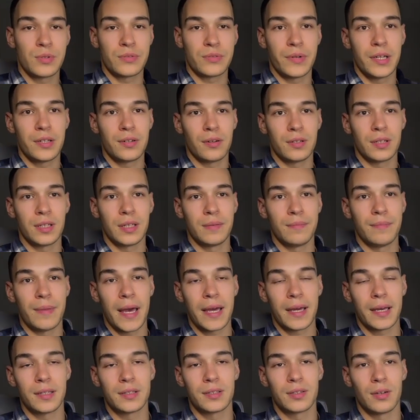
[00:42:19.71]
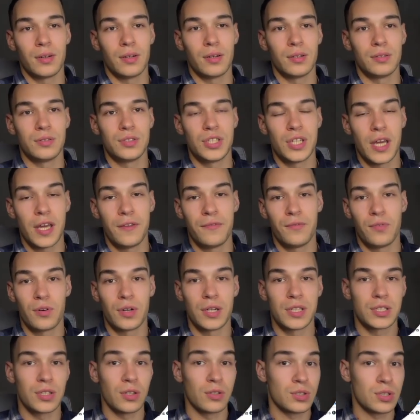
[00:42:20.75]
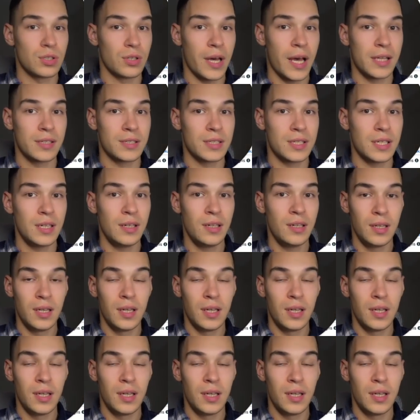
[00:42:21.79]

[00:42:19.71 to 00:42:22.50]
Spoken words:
rate on the backend on GA4 is also healthy,